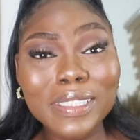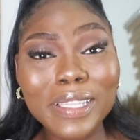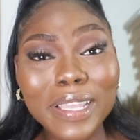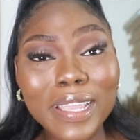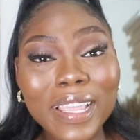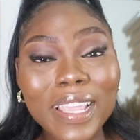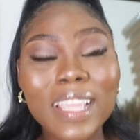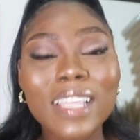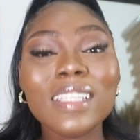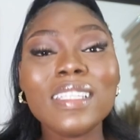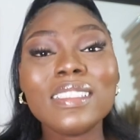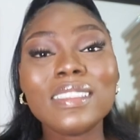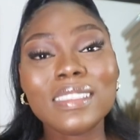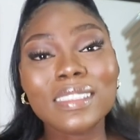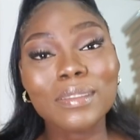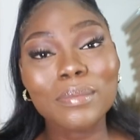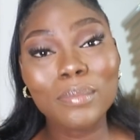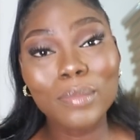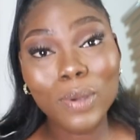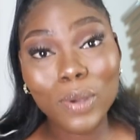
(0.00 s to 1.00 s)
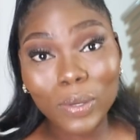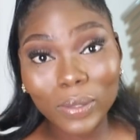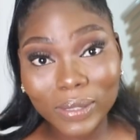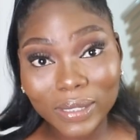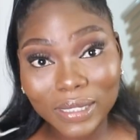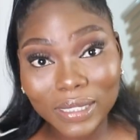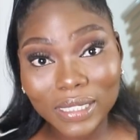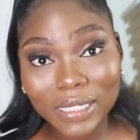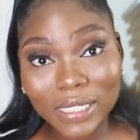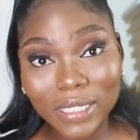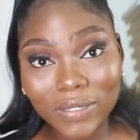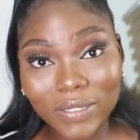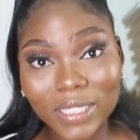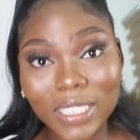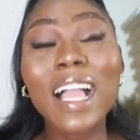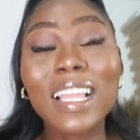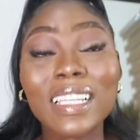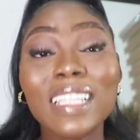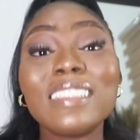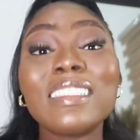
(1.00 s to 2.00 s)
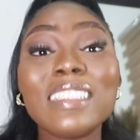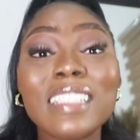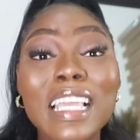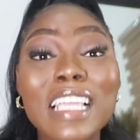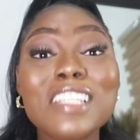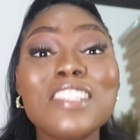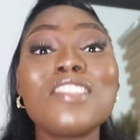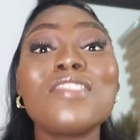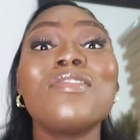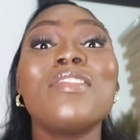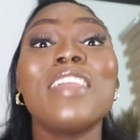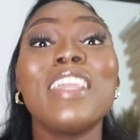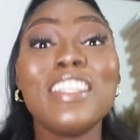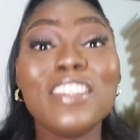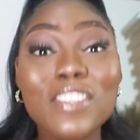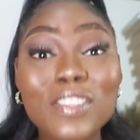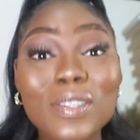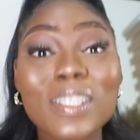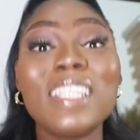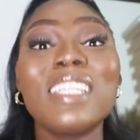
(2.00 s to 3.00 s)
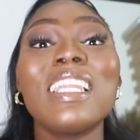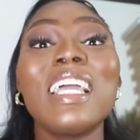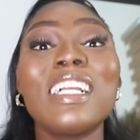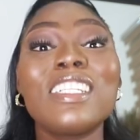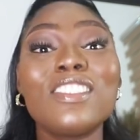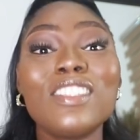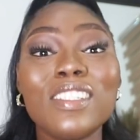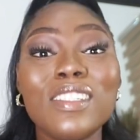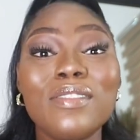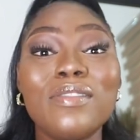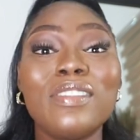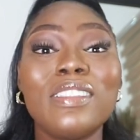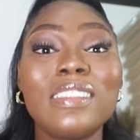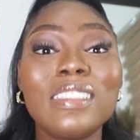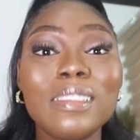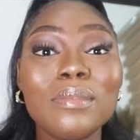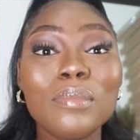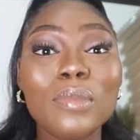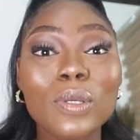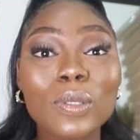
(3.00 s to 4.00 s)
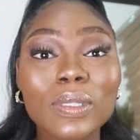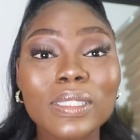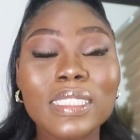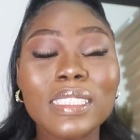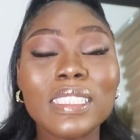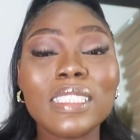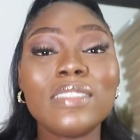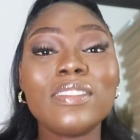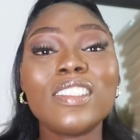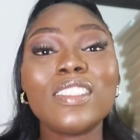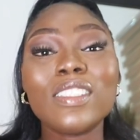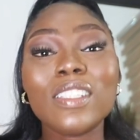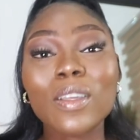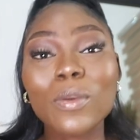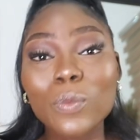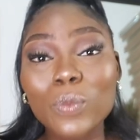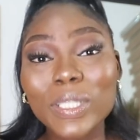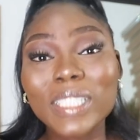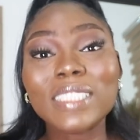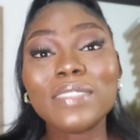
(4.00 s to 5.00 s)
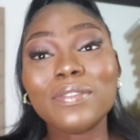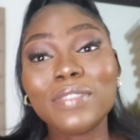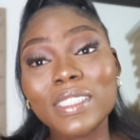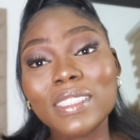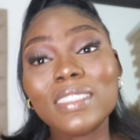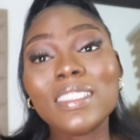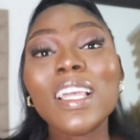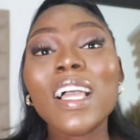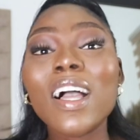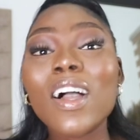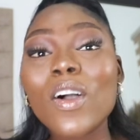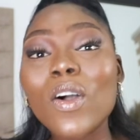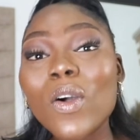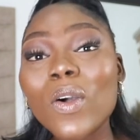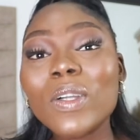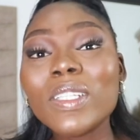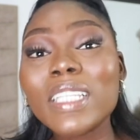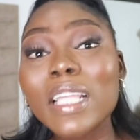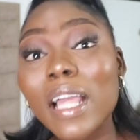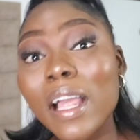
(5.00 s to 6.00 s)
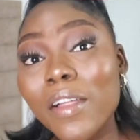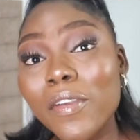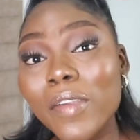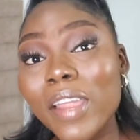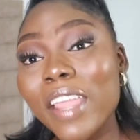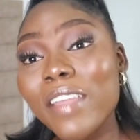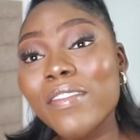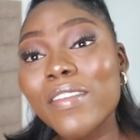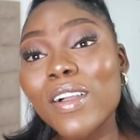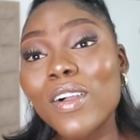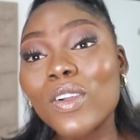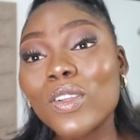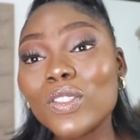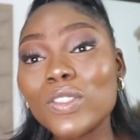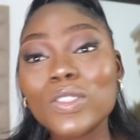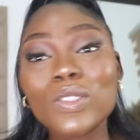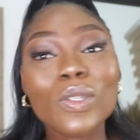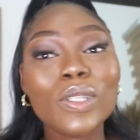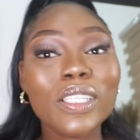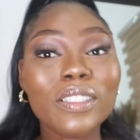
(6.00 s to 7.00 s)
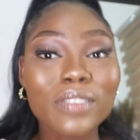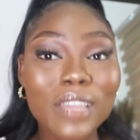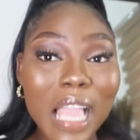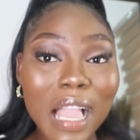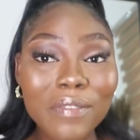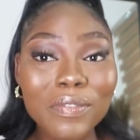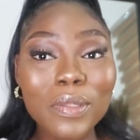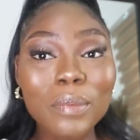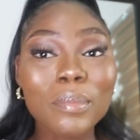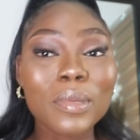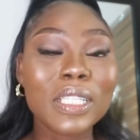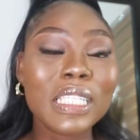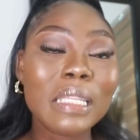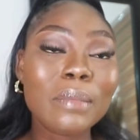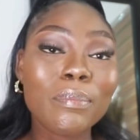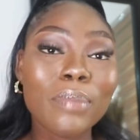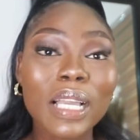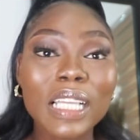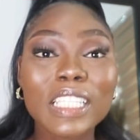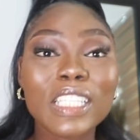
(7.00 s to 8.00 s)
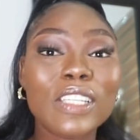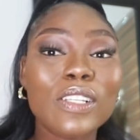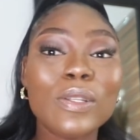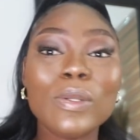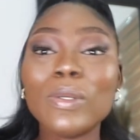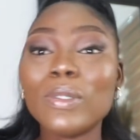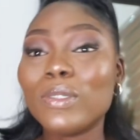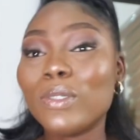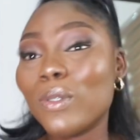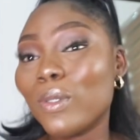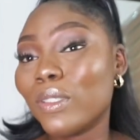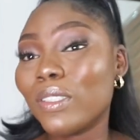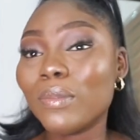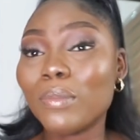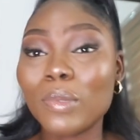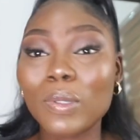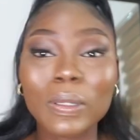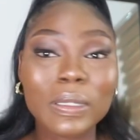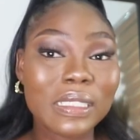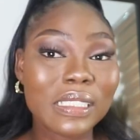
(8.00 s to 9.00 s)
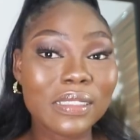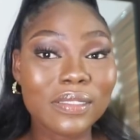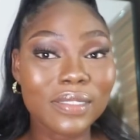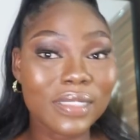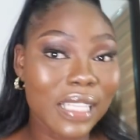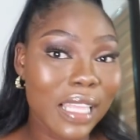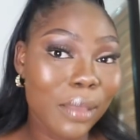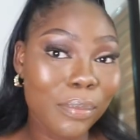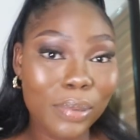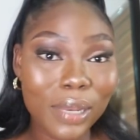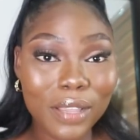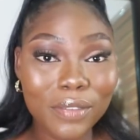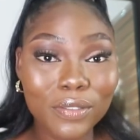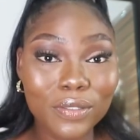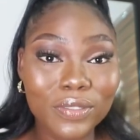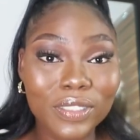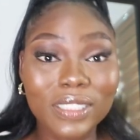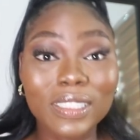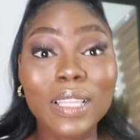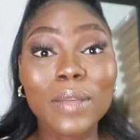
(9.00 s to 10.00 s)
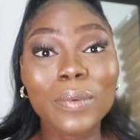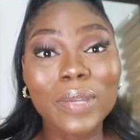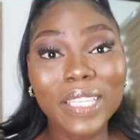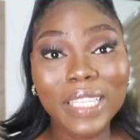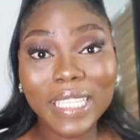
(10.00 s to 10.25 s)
here. It's in Maldives. And as a Nigerian, you can actually visit Maldives with visa on arrival. So if you have the money, pack your load, go to Maldives, apply for visa when